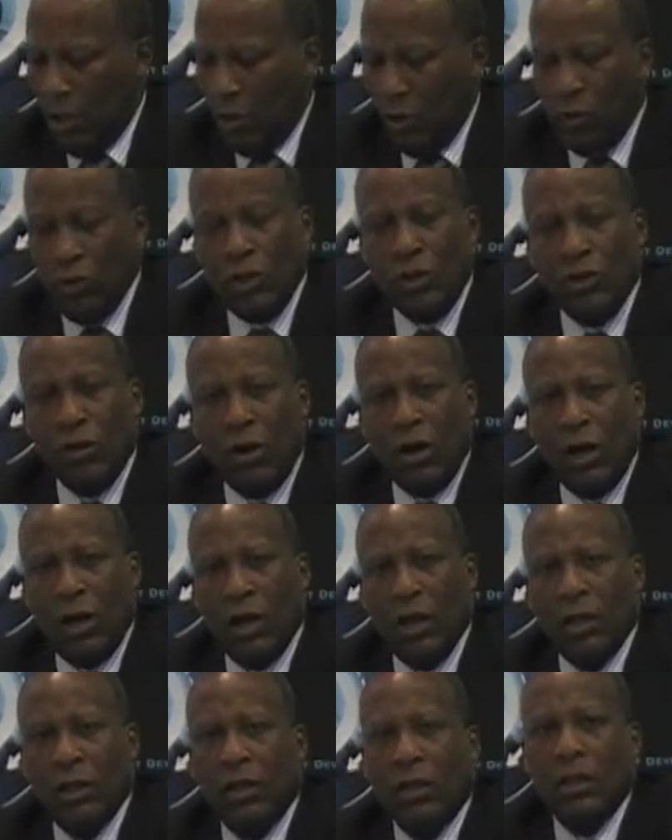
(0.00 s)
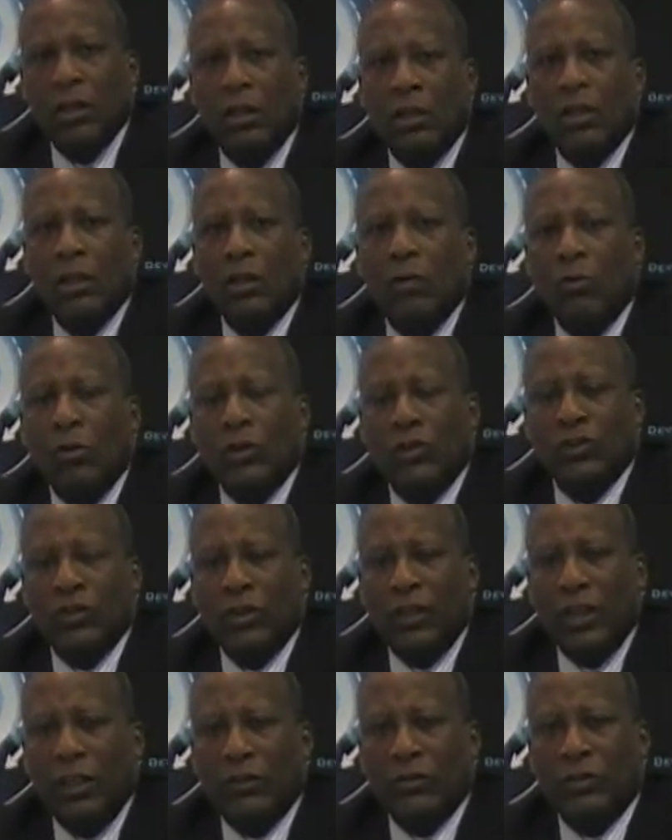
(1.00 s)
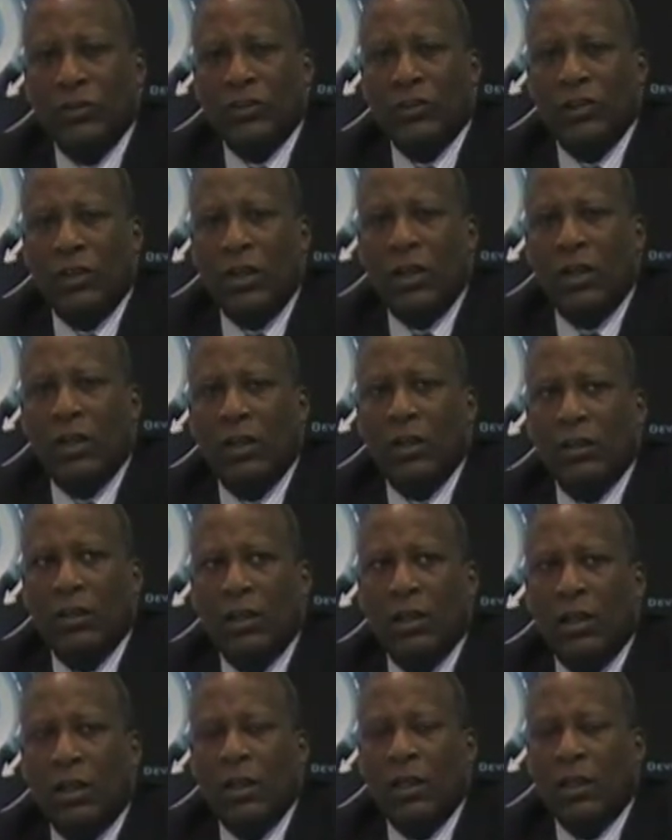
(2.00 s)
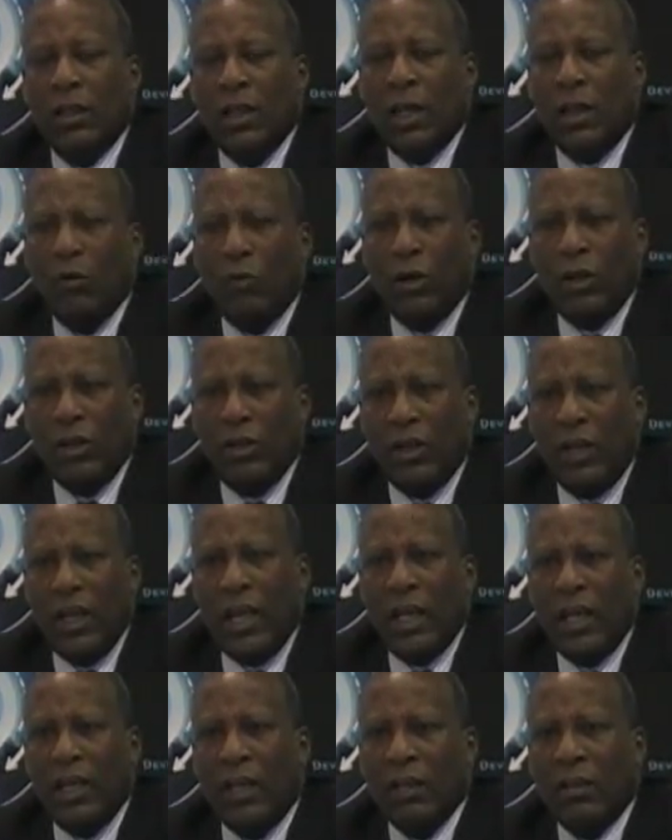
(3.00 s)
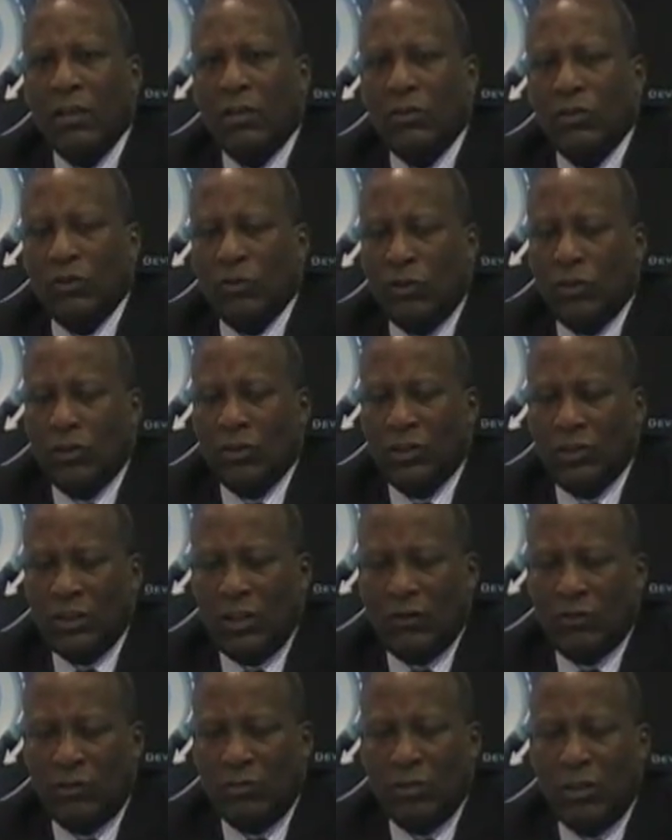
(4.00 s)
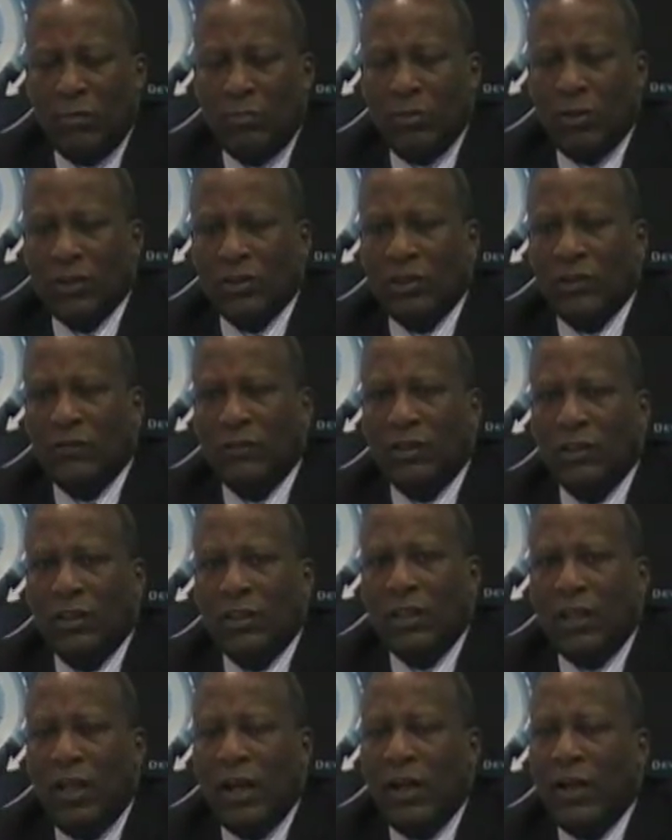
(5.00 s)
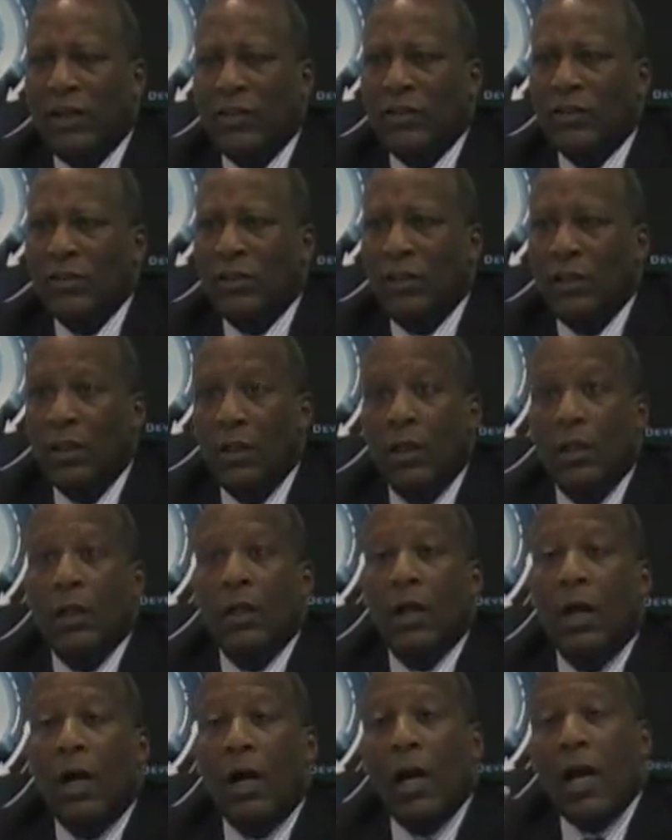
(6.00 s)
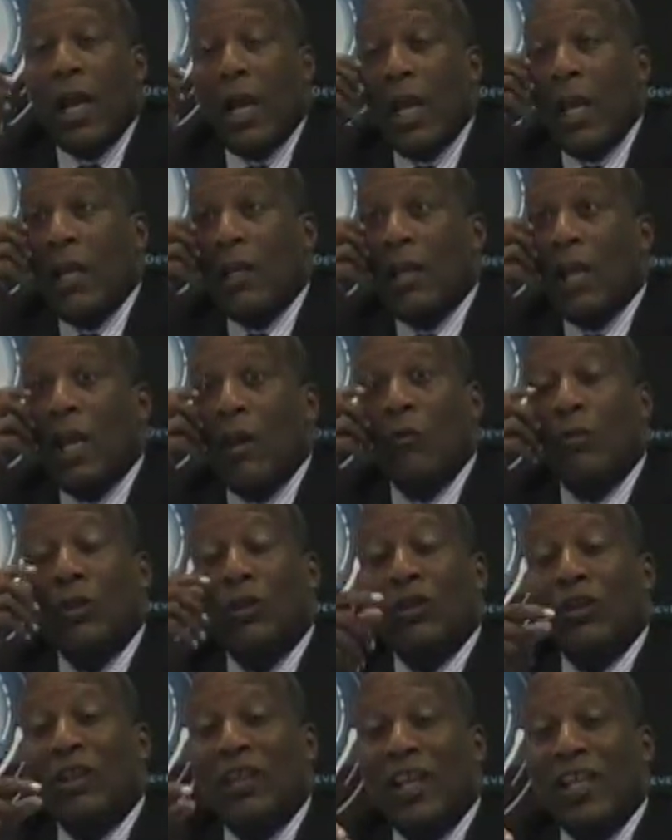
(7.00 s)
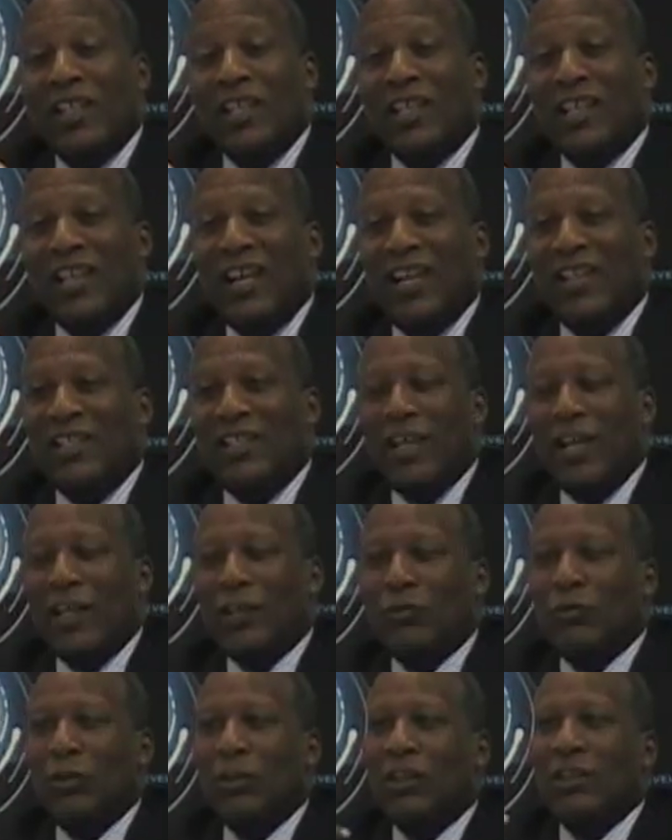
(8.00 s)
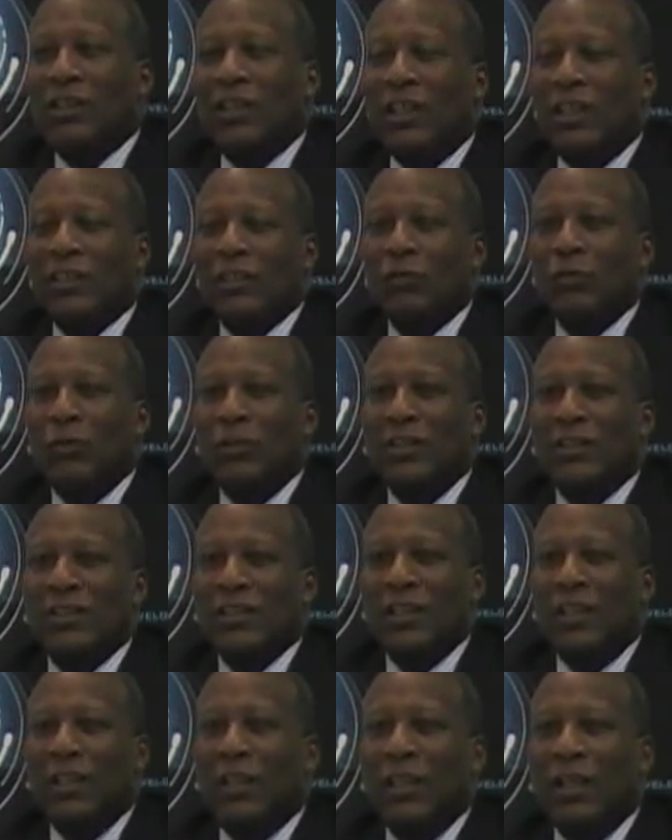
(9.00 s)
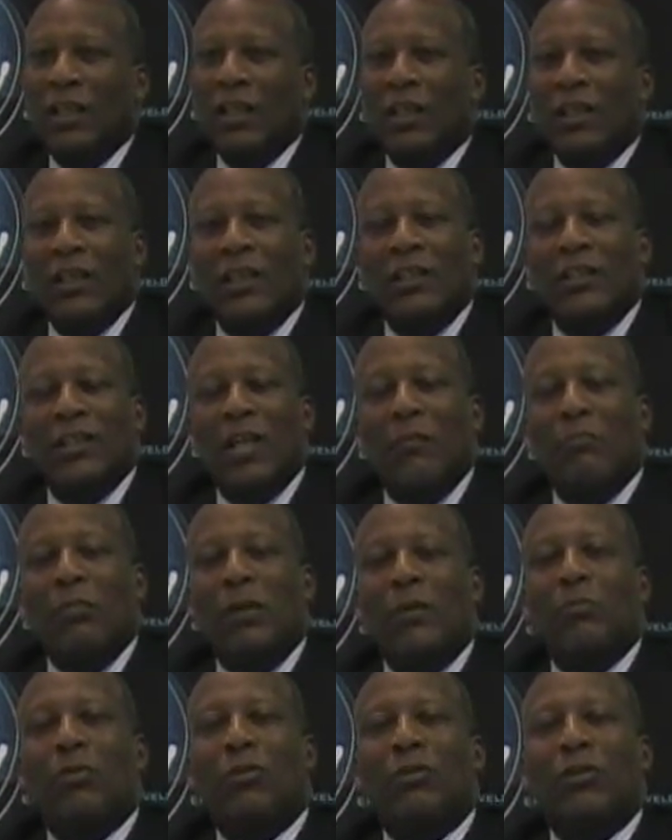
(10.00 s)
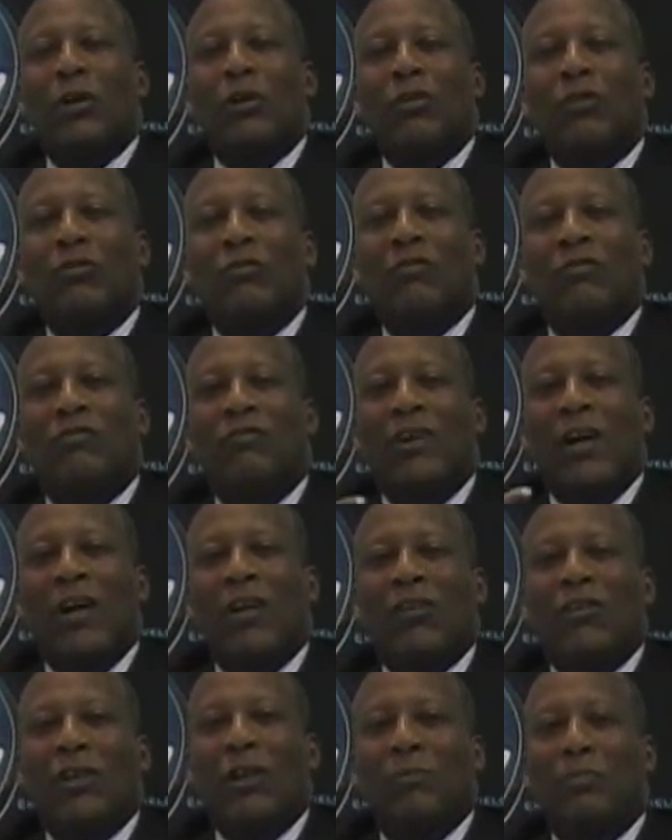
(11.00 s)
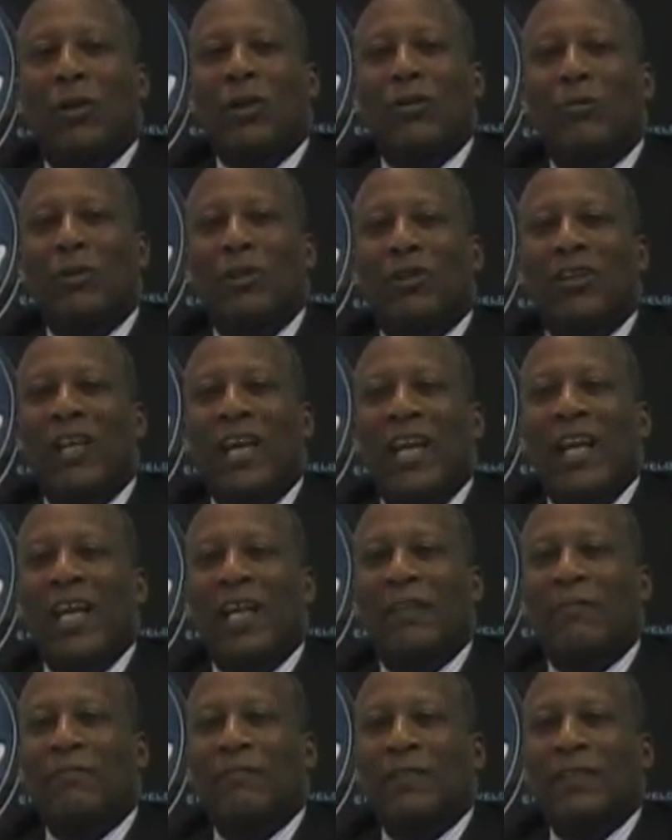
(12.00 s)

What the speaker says: who you are, what your interests are, kind of where you're headed, showing yourself to be a person of good character. And when you get the contacts, one of the things that we see is that people don't follow up on them. You get it,